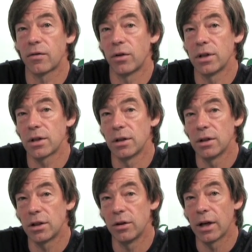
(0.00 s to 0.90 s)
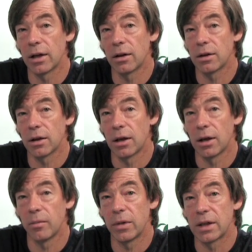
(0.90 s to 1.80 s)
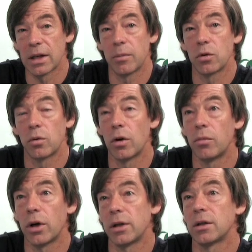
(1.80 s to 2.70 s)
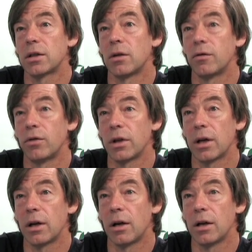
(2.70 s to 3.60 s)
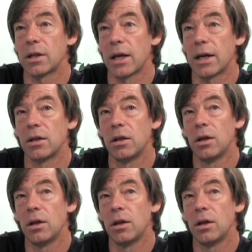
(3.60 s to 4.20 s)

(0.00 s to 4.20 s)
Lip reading: For instance, you get examples where Unbridled Song has had